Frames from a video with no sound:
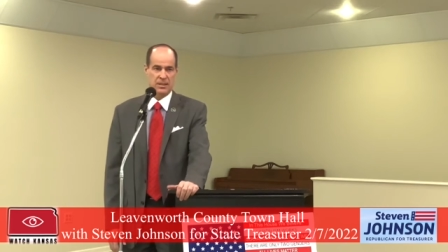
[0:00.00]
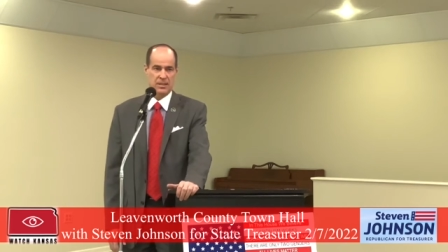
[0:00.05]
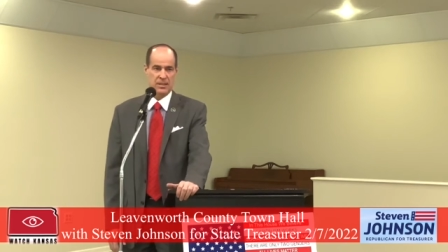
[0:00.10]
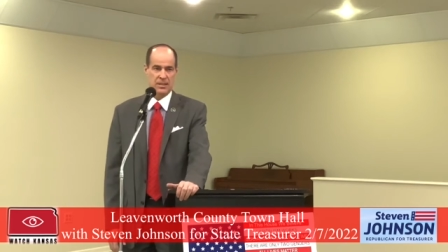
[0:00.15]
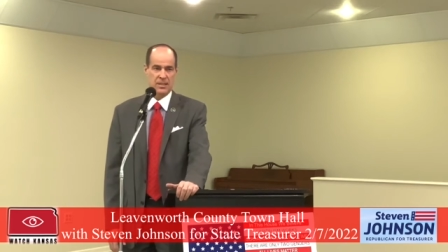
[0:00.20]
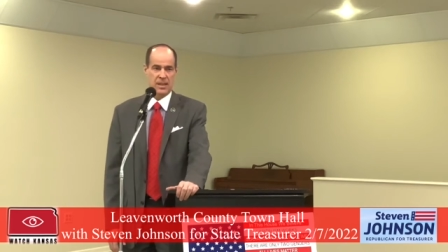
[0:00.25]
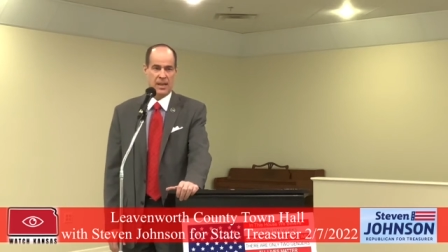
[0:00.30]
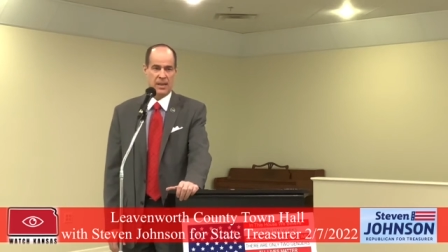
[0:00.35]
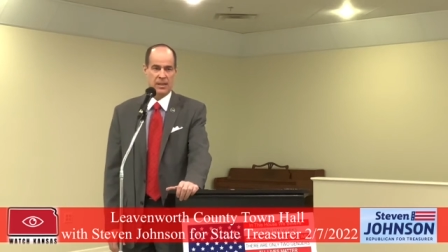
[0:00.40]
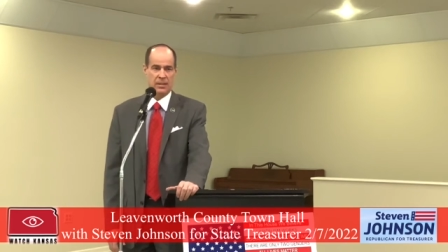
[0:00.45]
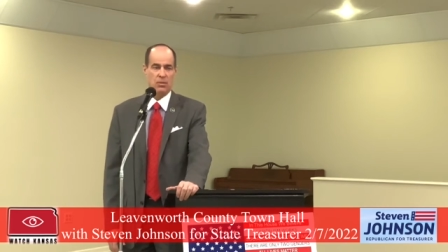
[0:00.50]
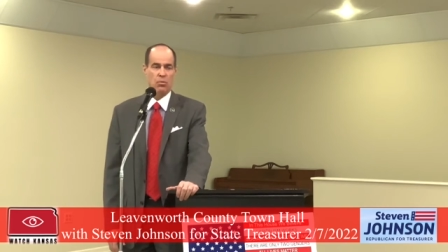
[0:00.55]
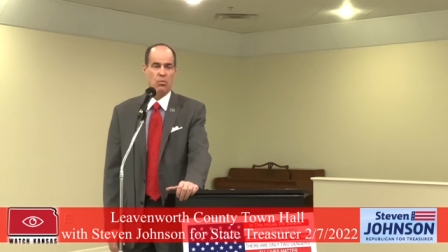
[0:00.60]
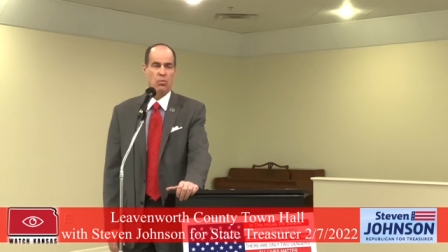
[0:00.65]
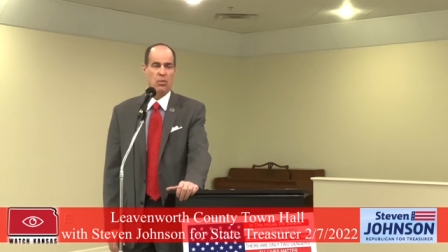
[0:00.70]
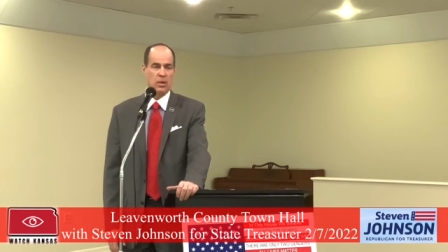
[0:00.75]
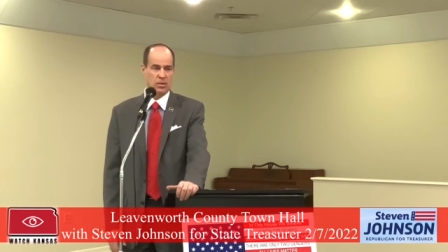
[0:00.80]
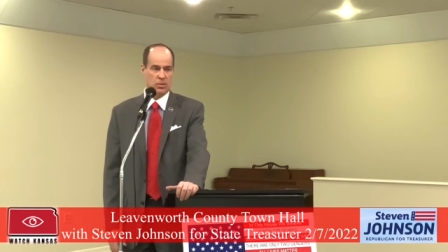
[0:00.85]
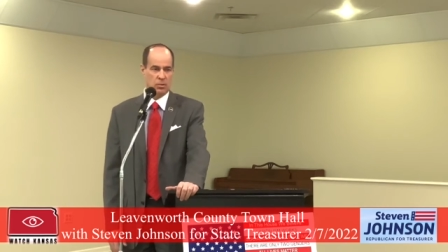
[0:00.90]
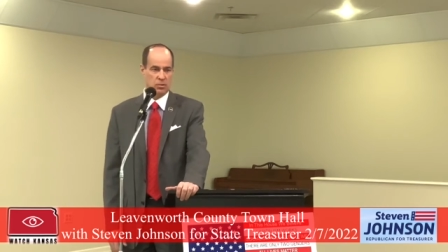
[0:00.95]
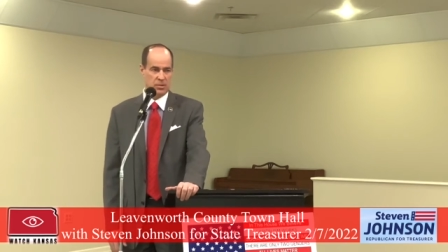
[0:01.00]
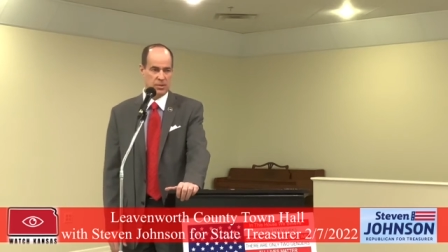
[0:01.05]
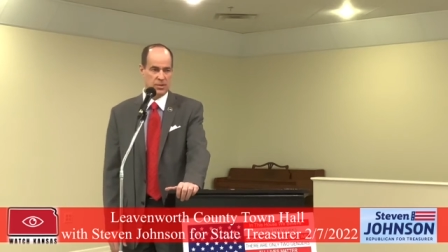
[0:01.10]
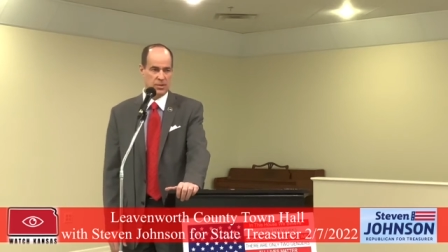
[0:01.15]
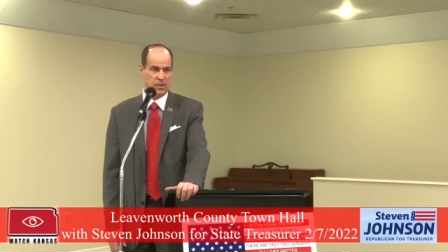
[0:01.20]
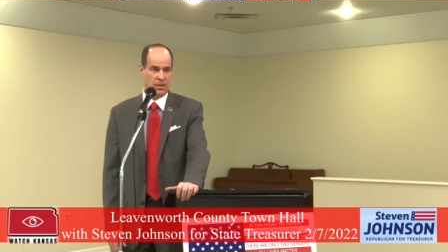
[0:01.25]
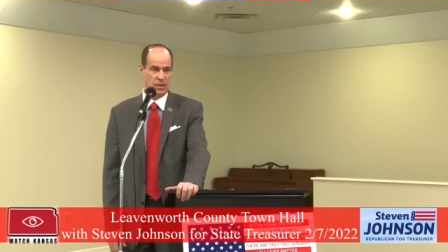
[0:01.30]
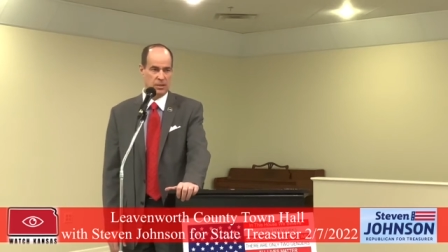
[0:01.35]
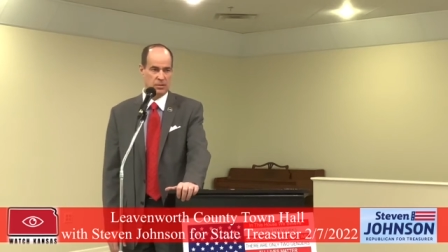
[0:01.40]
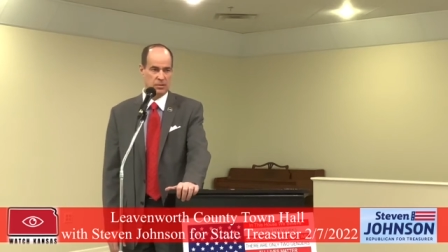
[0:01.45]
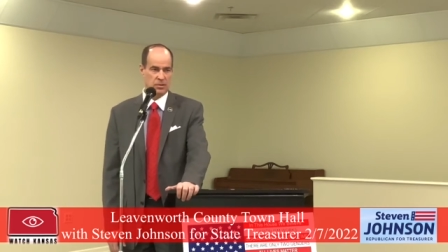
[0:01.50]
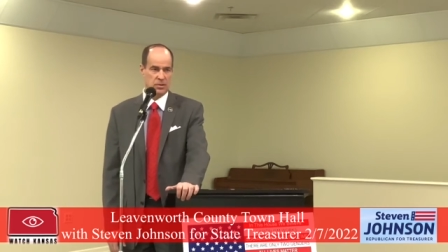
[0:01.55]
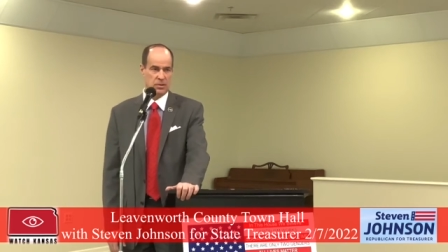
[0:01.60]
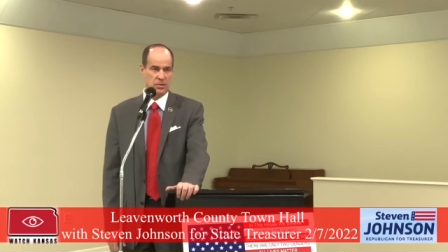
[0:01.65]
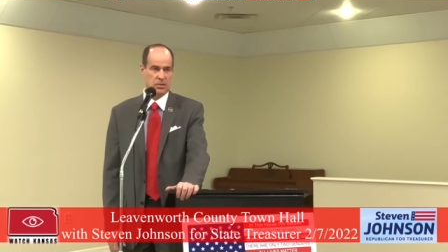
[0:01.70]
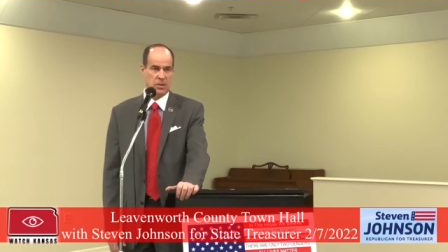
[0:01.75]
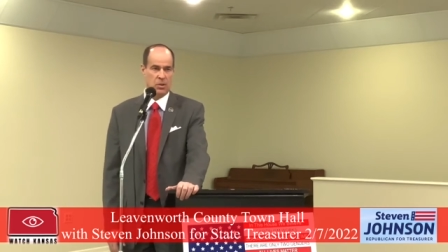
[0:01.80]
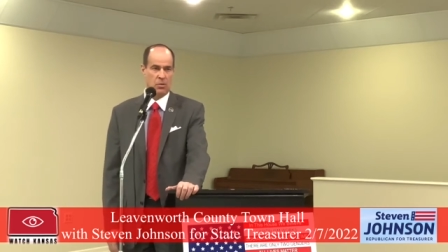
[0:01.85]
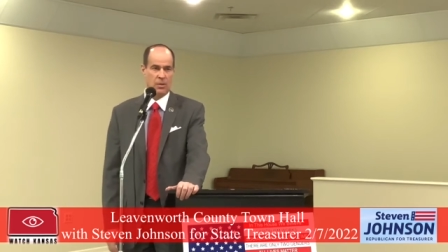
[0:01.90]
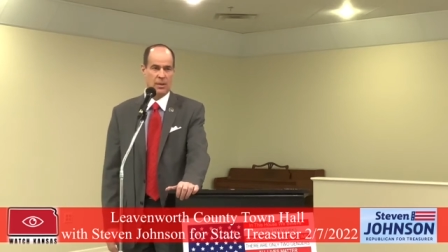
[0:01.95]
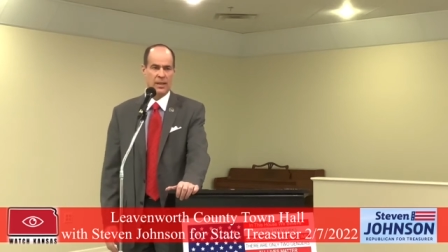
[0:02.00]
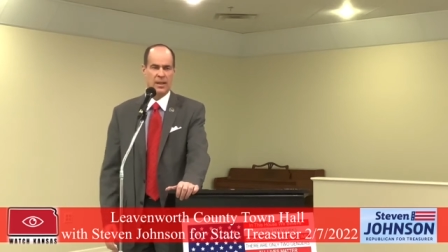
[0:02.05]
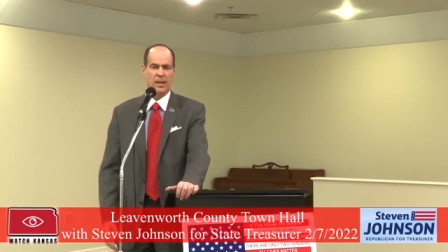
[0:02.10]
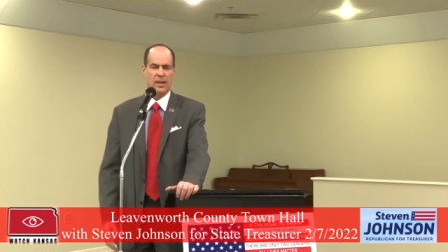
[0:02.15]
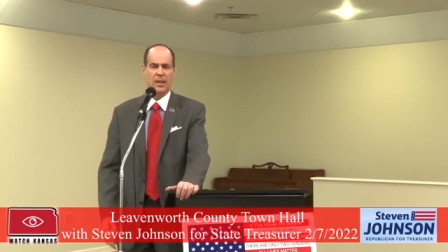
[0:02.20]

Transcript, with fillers: and exactly where those dollars are going.